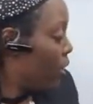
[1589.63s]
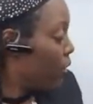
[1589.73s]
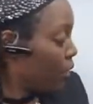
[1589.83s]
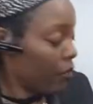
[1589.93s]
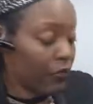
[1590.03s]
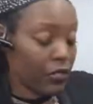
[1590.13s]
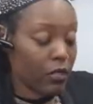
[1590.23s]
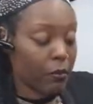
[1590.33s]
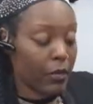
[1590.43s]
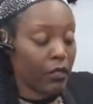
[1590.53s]
None of this
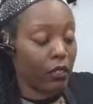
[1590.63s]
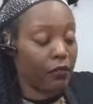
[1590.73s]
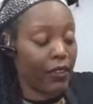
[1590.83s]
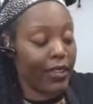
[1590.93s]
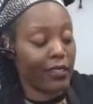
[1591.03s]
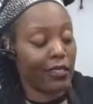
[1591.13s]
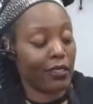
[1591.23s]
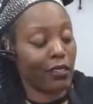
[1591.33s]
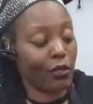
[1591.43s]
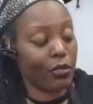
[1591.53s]
is medical advice.
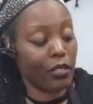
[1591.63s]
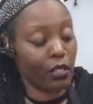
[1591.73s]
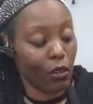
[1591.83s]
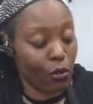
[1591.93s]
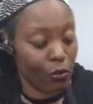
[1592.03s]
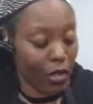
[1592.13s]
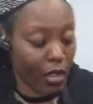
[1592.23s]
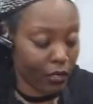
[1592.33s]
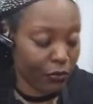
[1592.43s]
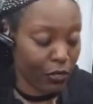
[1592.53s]
Go seek your own
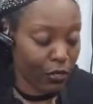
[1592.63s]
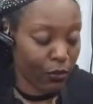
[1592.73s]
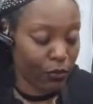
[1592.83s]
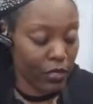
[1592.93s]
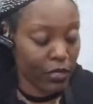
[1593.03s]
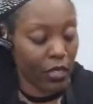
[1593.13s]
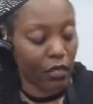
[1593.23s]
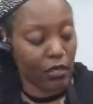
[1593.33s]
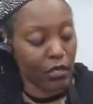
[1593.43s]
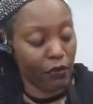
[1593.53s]
doctor for your
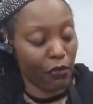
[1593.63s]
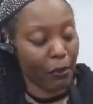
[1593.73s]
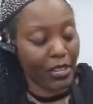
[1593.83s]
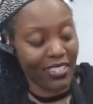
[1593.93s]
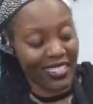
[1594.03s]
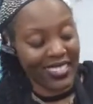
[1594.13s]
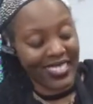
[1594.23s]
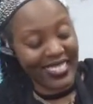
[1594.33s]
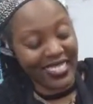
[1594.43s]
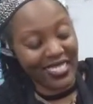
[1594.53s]
details and information and
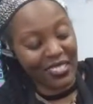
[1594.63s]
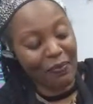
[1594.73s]
assistance.